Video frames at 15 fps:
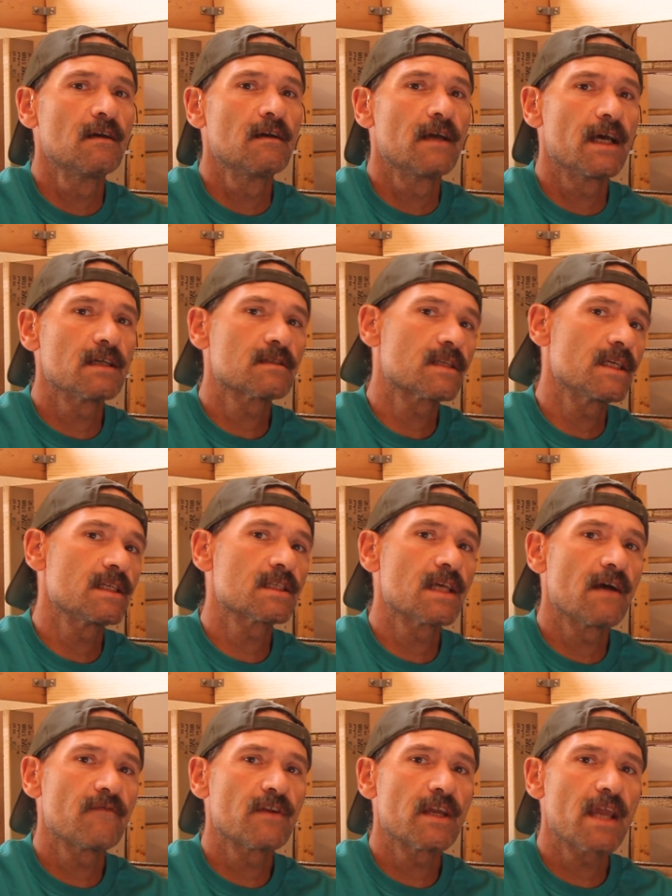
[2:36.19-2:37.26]

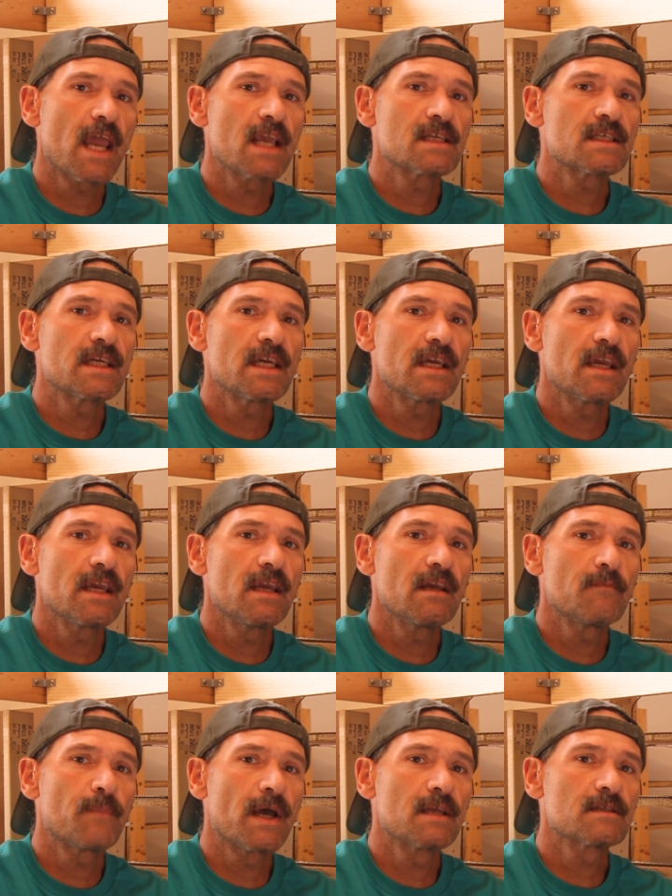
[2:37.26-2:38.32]
SD70
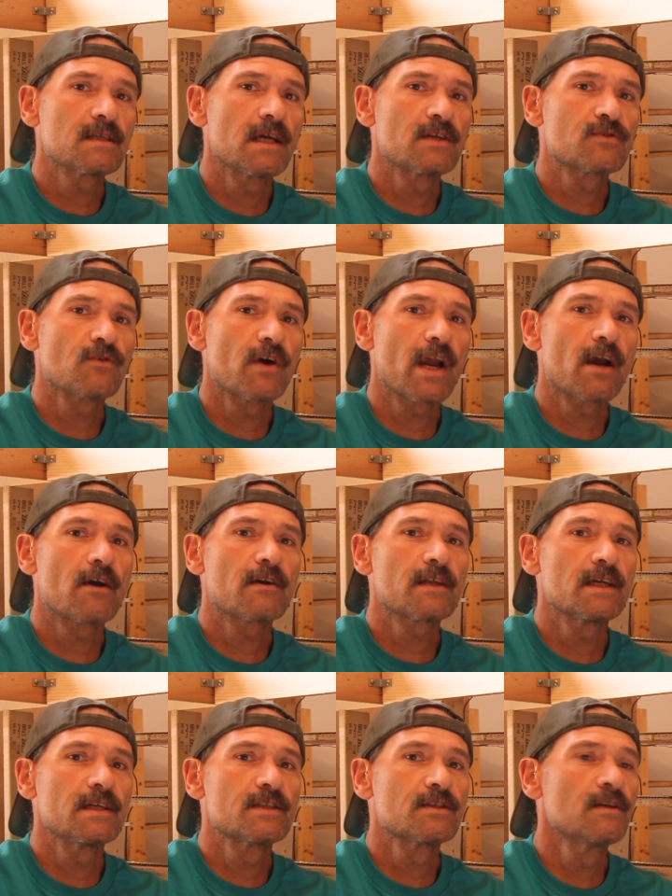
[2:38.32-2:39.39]
ACE Penn Central
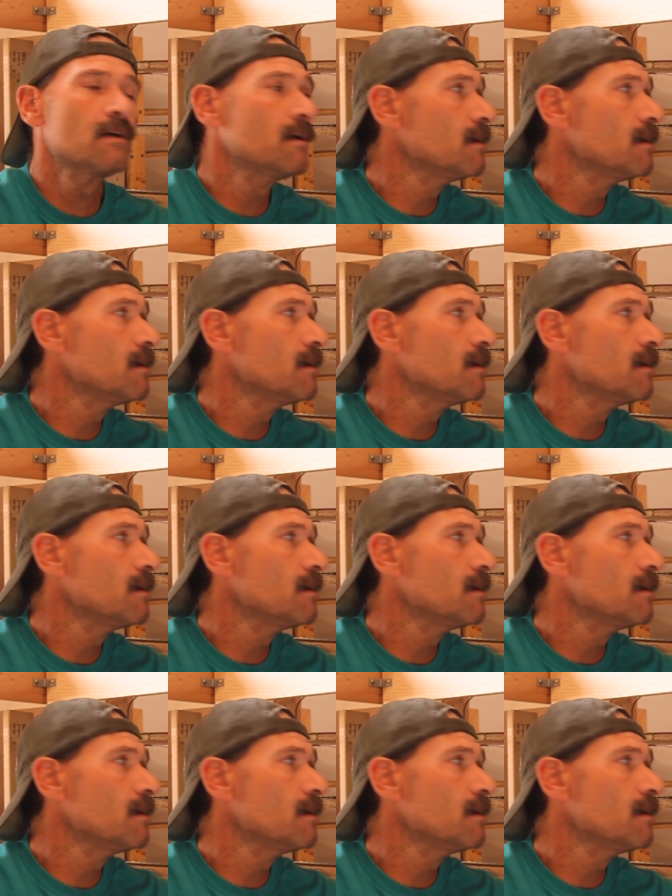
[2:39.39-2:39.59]
Heritage